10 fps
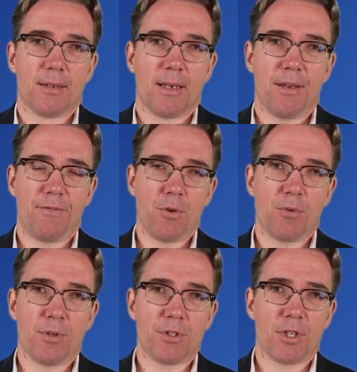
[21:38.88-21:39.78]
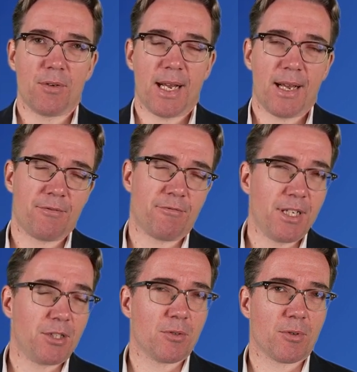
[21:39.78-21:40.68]
If you also have
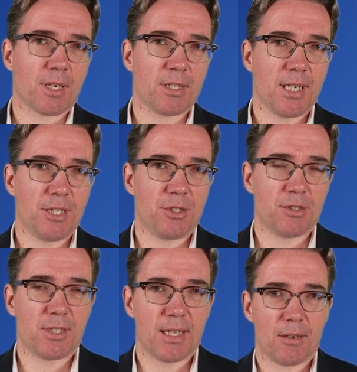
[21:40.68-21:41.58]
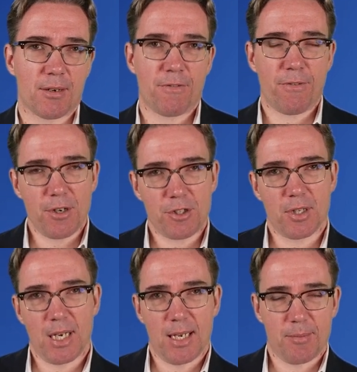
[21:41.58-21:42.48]
regional organizations that are
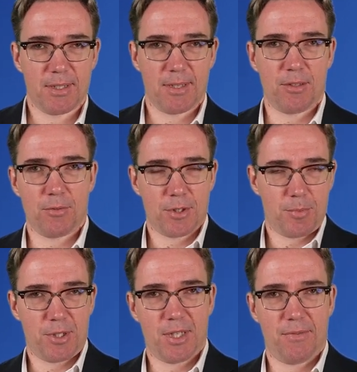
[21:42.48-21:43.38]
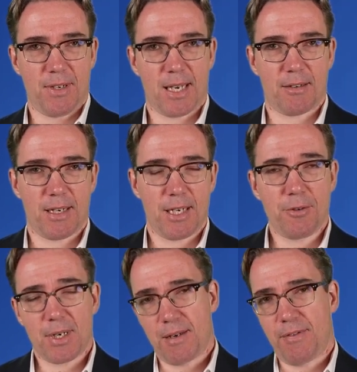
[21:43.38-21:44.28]
functionally limited to a specific area, you
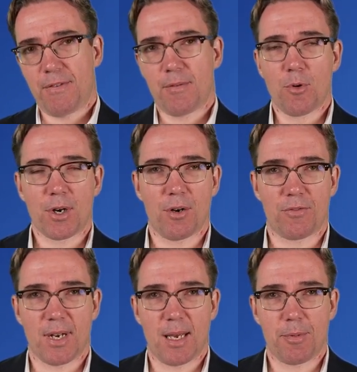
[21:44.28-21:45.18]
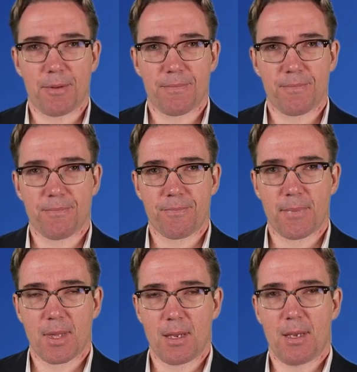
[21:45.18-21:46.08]
can have even more overlap.
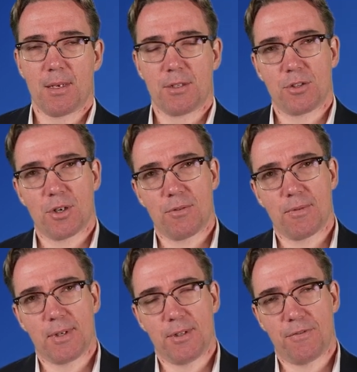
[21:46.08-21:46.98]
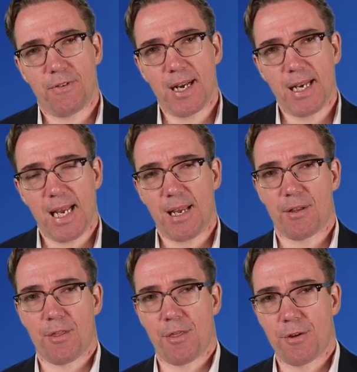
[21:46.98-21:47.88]
So defining
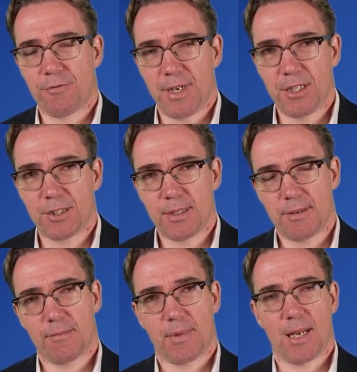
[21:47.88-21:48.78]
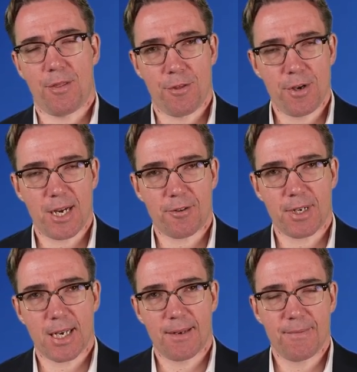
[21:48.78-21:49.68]
the region and the
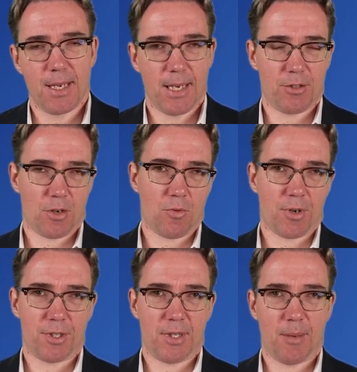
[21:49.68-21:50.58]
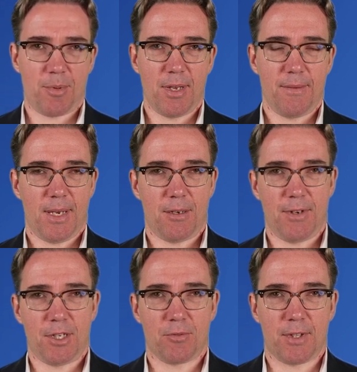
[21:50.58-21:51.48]
area is a core step in
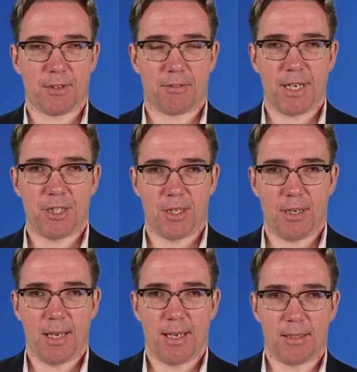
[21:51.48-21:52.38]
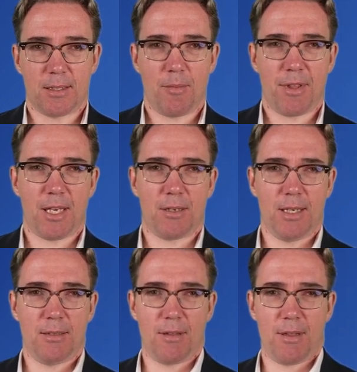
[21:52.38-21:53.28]
regional integration and something you
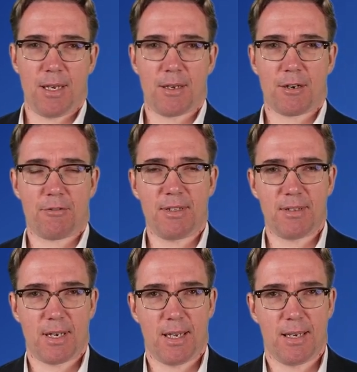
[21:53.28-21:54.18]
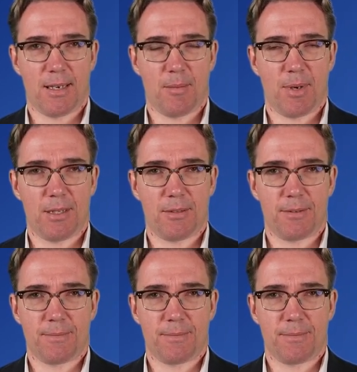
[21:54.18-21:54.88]
need to think critically about.